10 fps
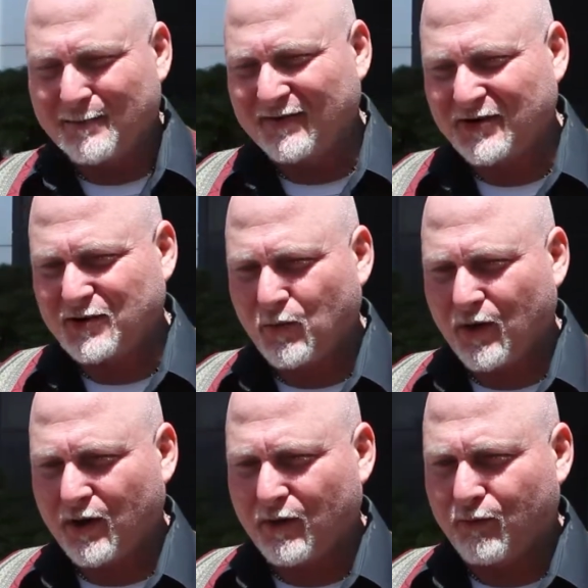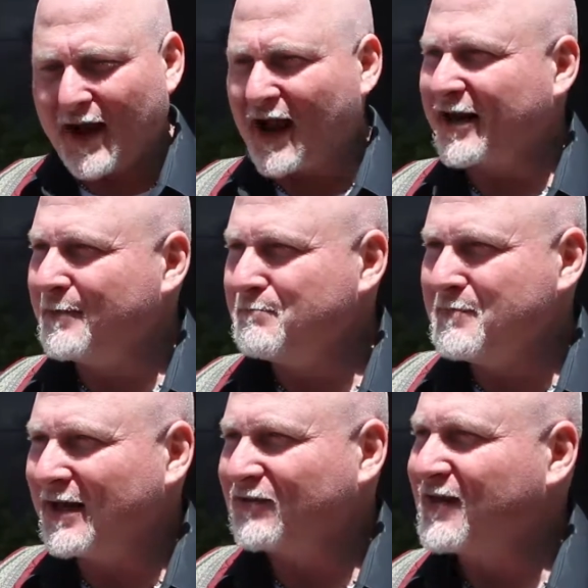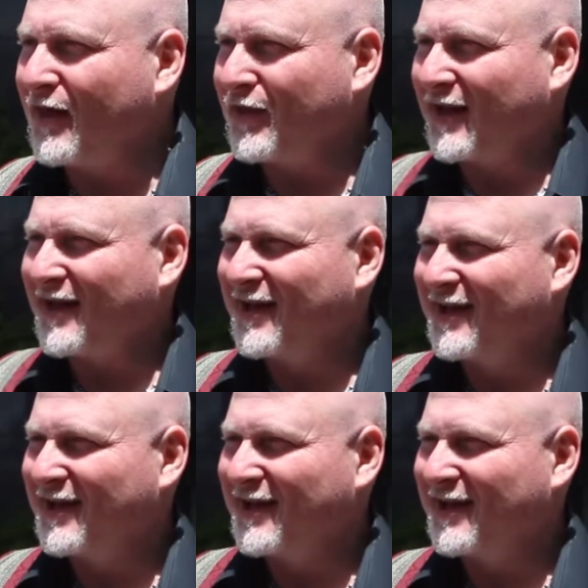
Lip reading: position where reality means nothing.